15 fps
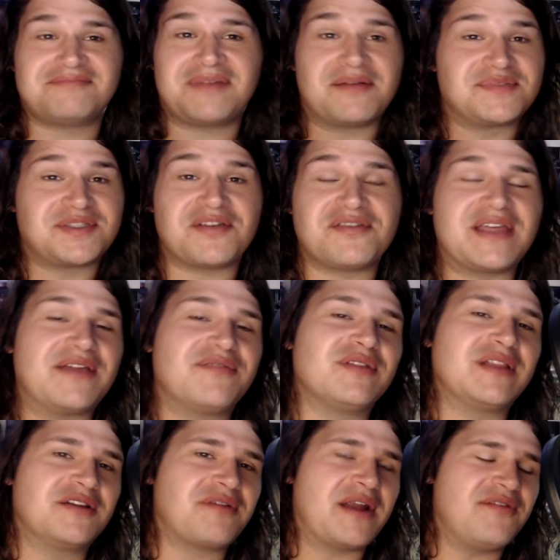I'm so thankful
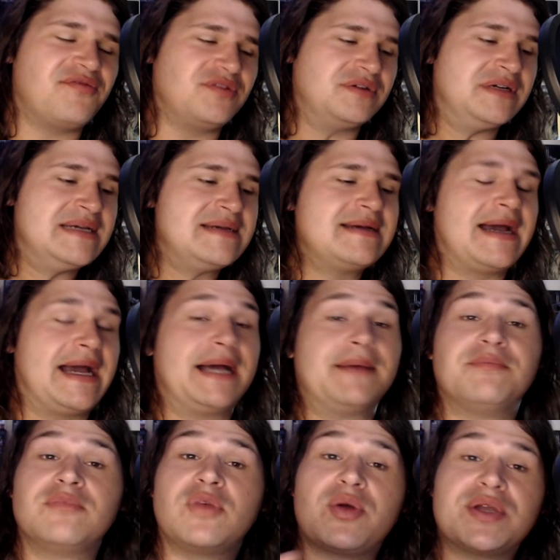and grateful.
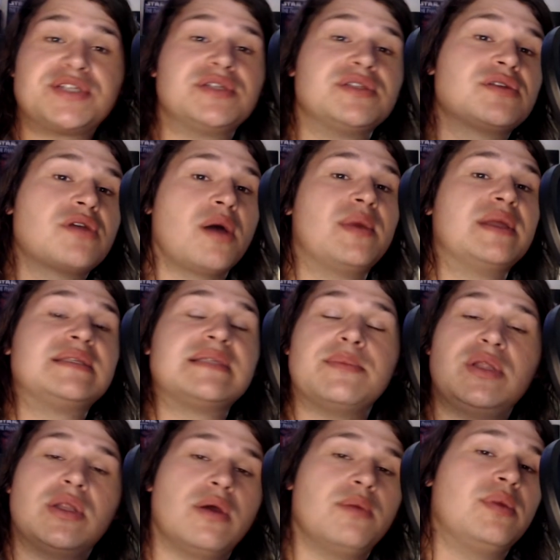Questions, comments, let
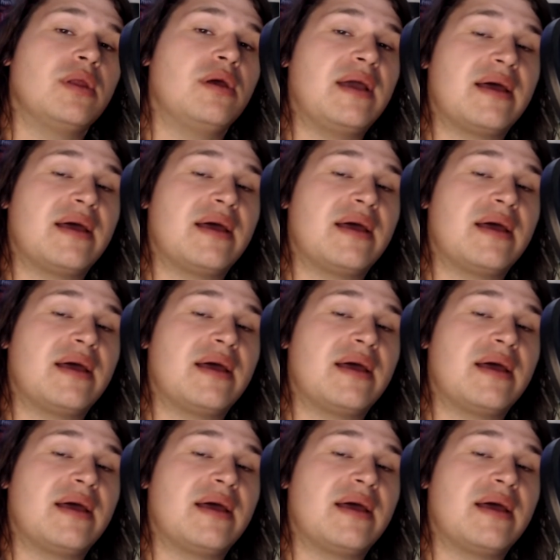me know below.